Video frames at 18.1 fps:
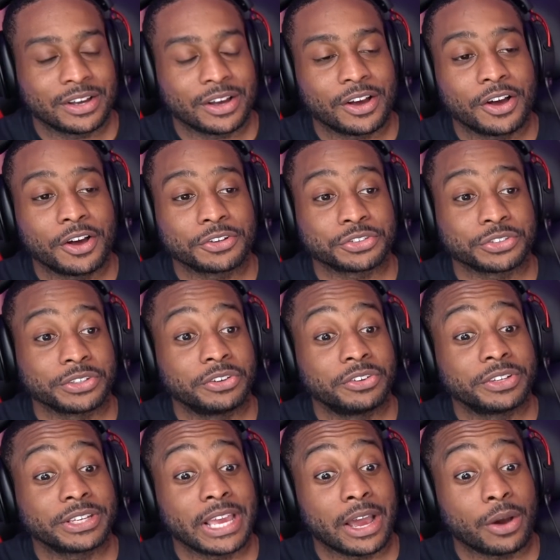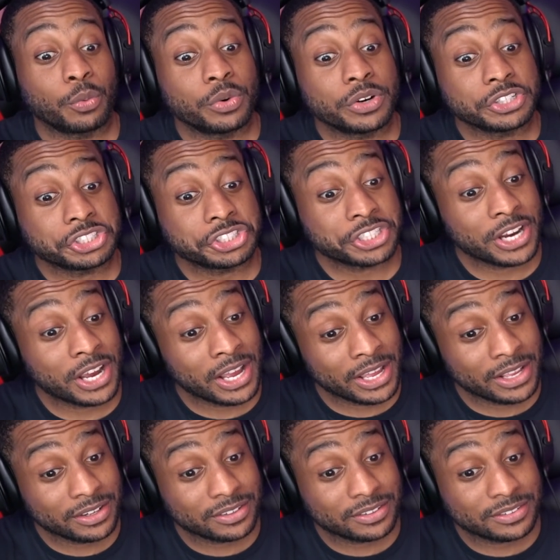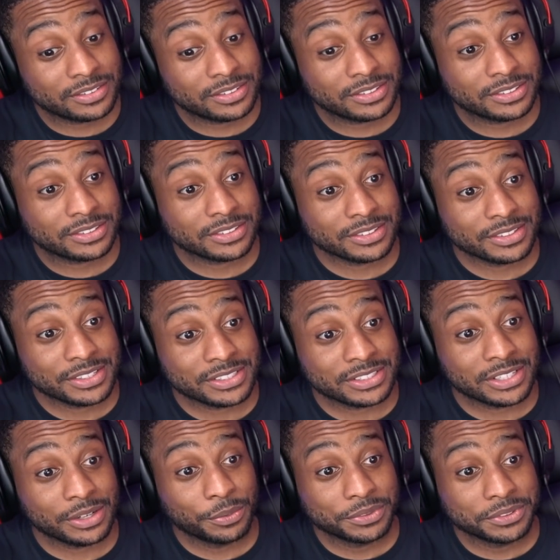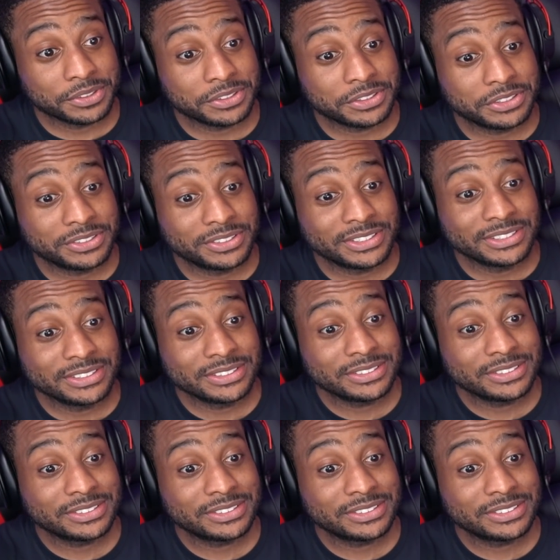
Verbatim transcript: Oh, so they only got one shot? Is that what they're doing?